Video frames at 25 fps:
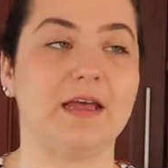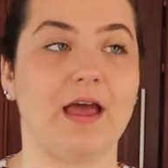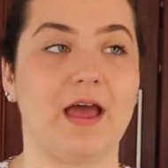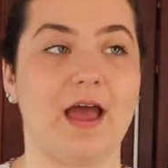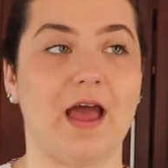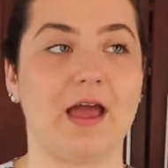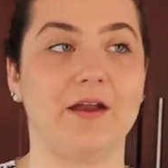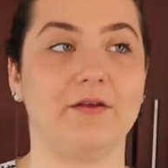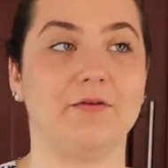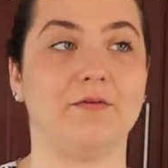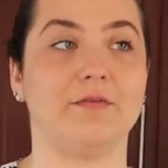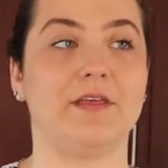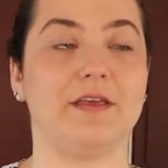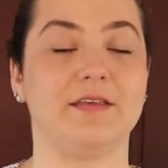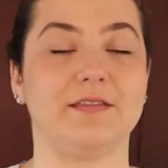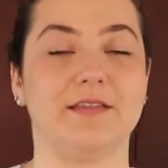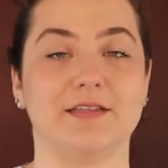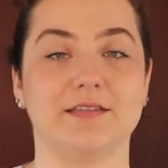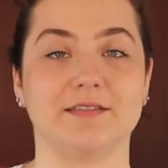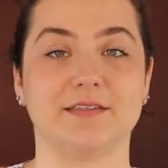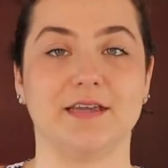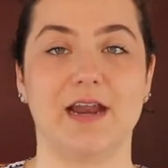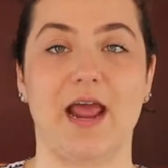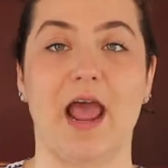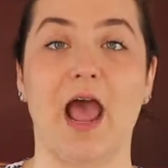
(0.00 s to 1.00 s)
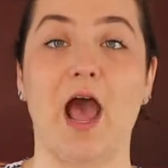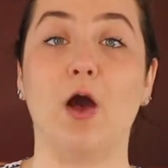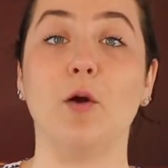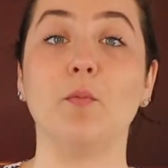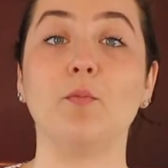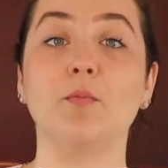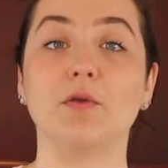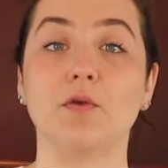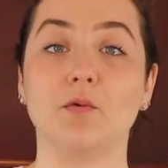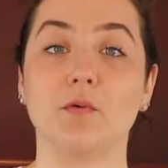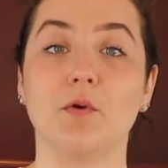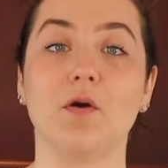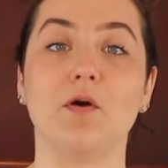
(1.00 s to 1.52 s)
I don't think that's gonna
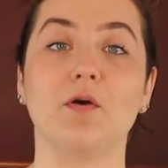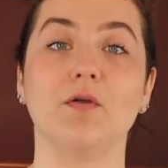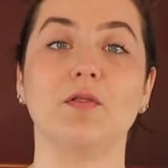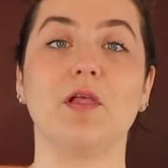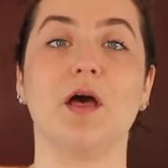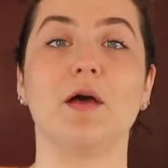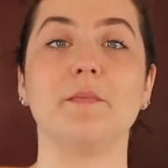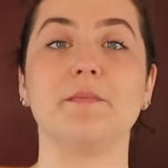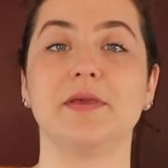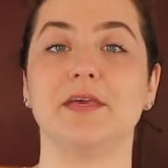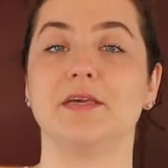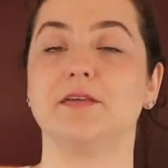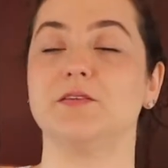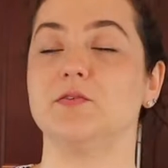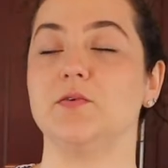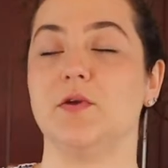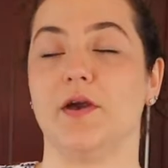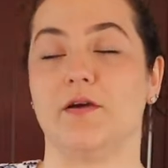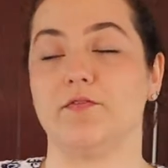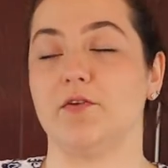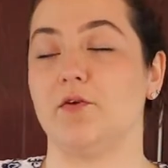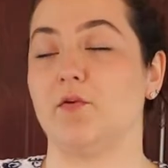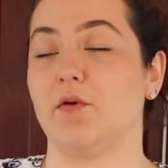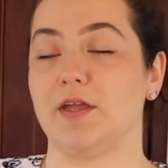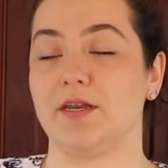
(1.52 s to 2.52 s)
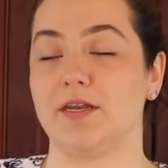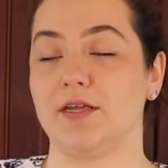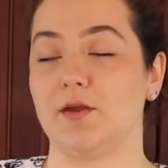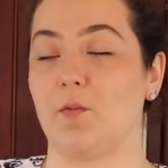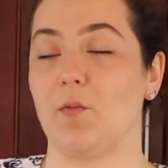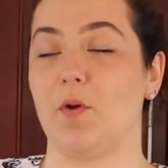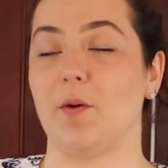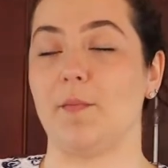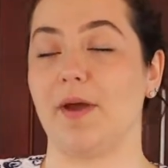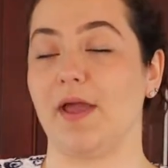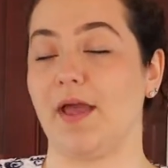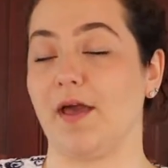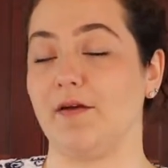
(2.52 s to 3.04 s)
help you a whole lot because you have no idea
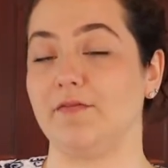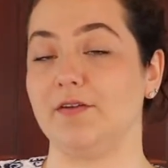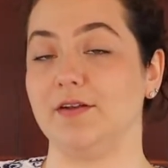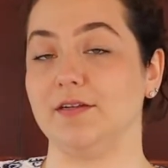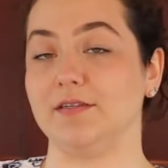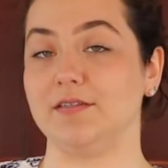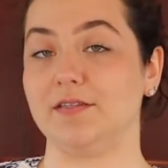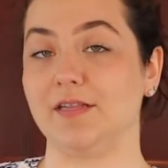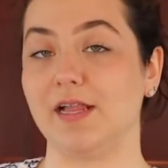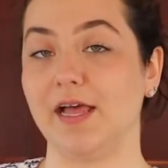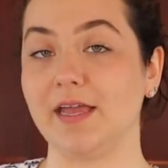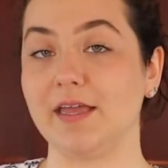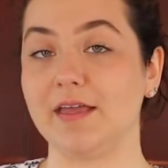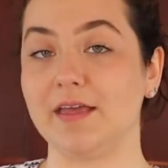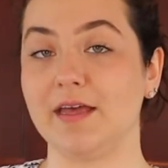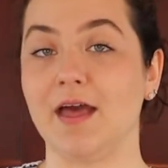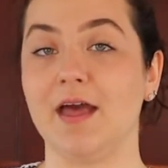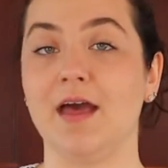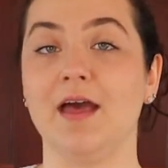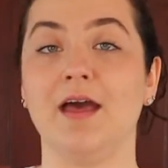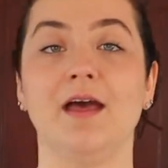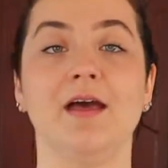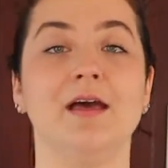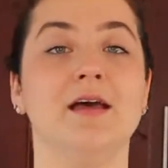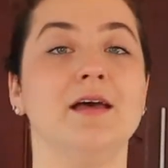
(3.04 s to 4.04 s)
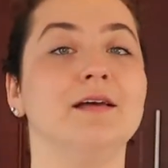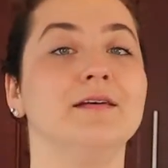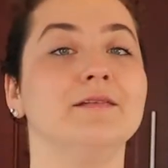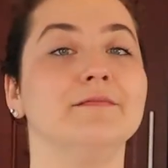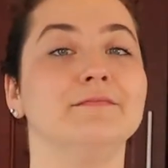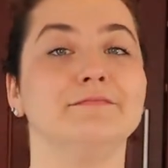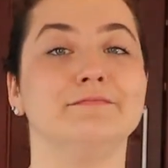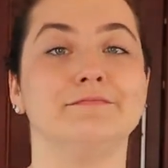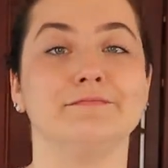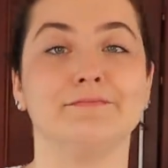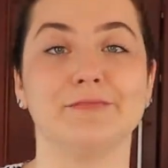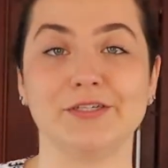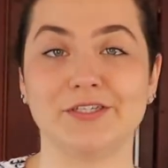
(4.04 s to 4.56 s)
what my oven is like,
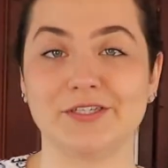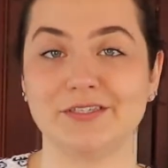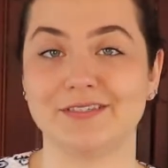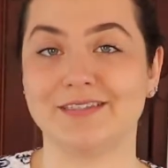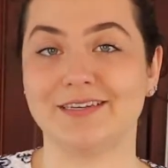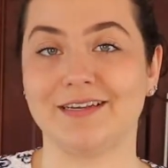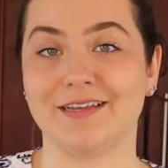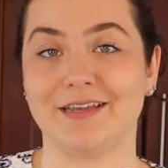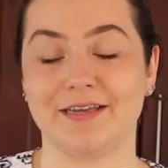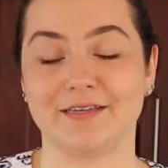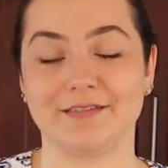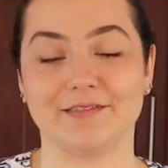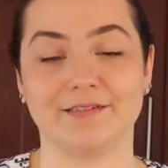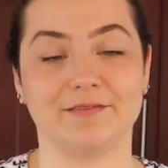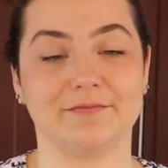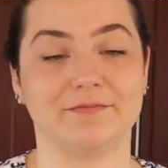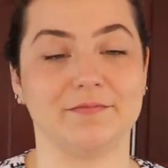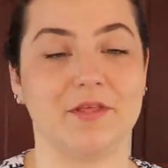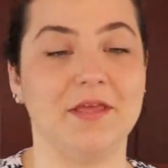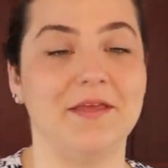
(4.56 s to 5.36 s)
but just in case.